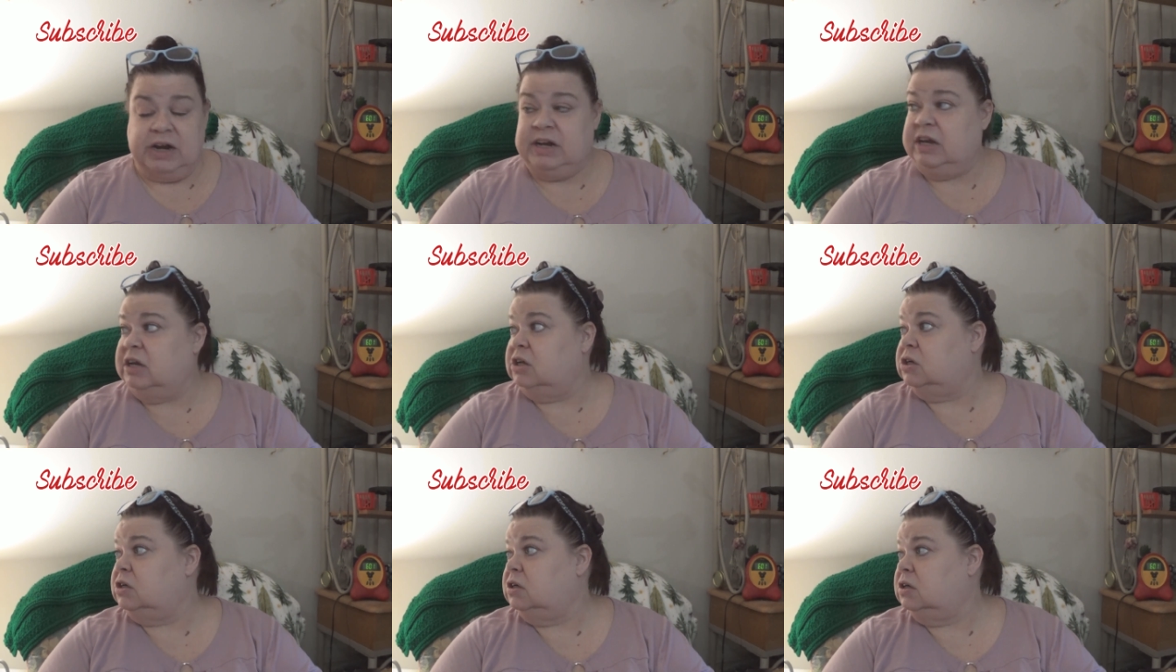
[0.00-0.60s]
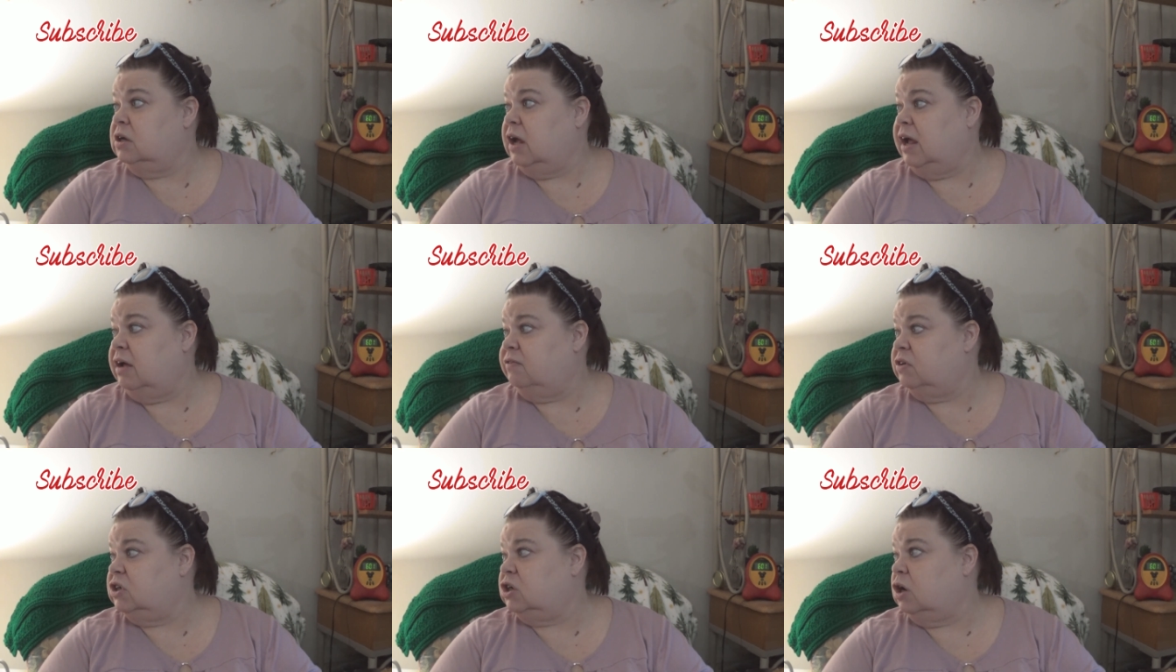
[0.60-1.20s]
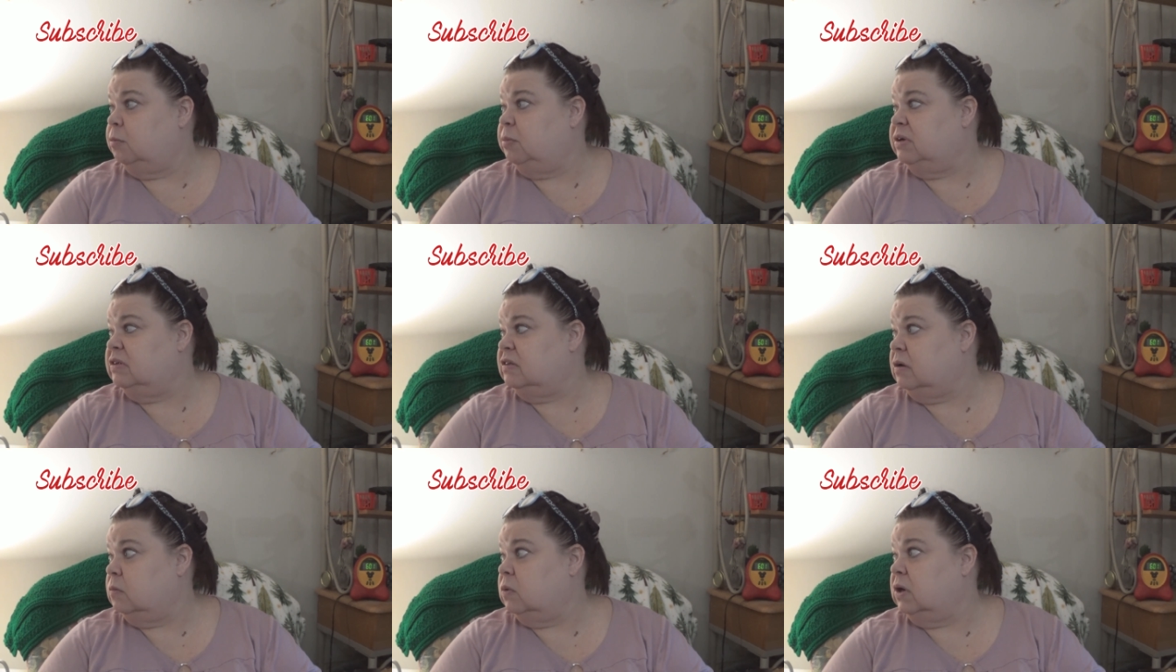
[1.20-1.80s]
I have a Sharpie
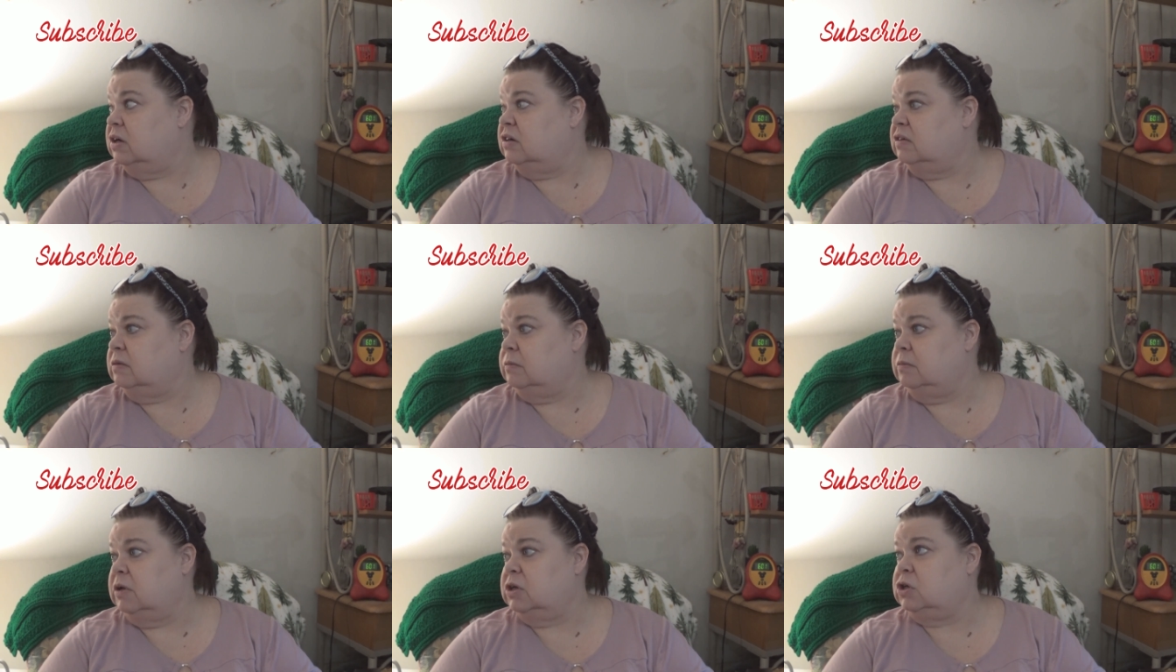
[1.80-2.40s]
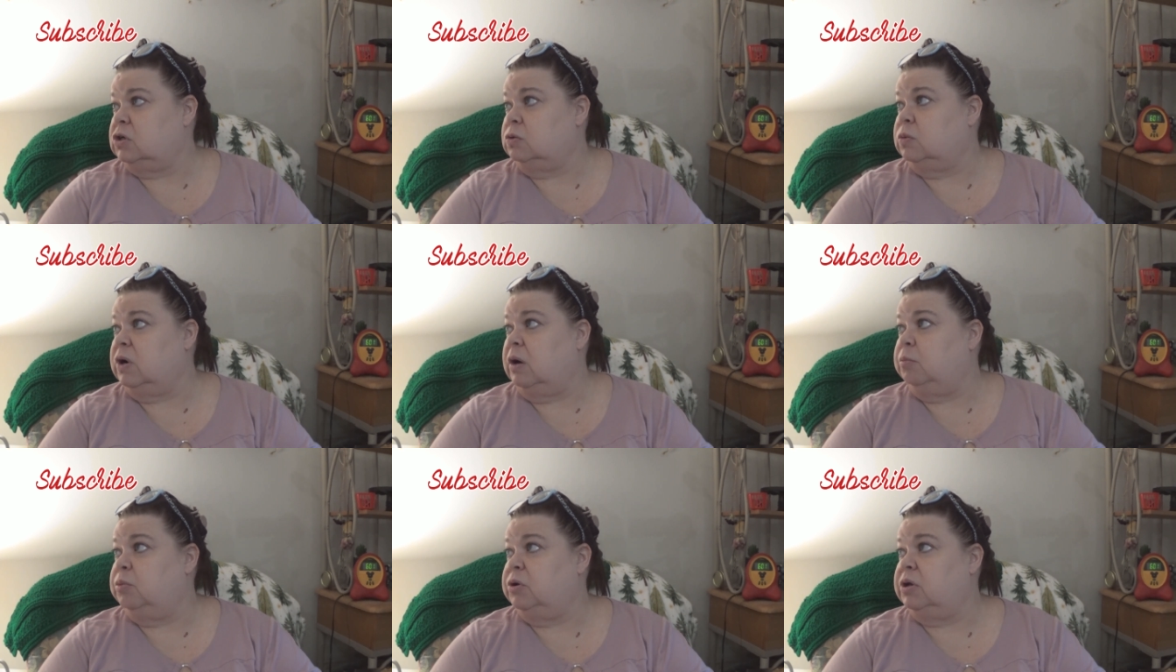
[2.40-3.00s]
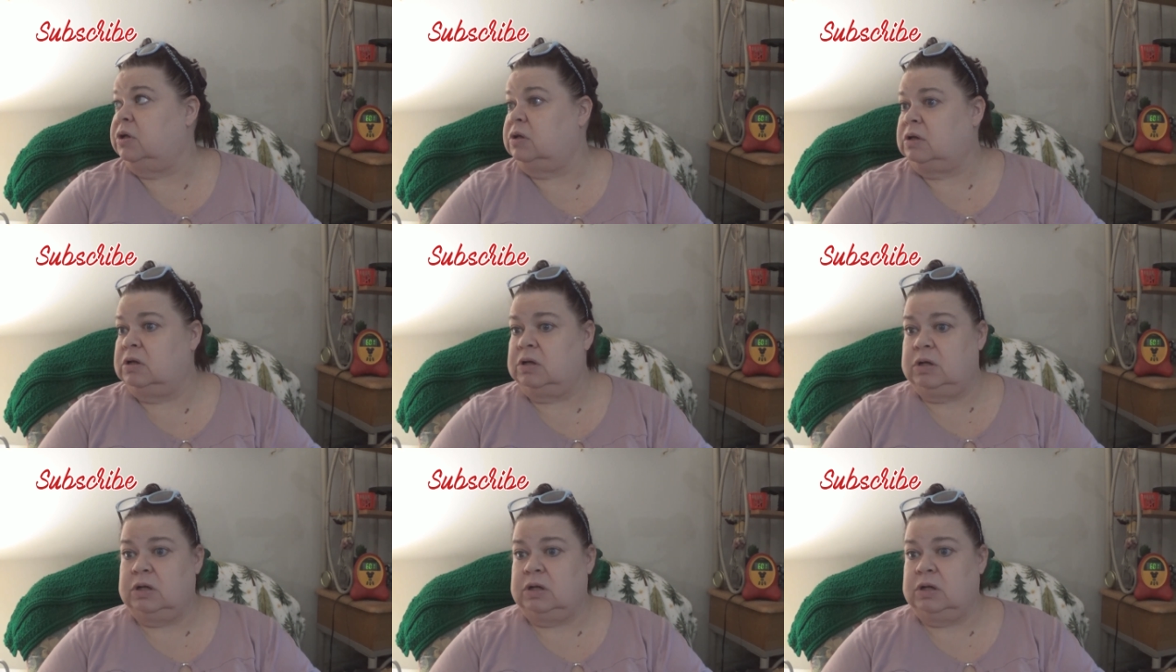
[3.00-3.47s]
somewhere. I'm just not sure where I put it.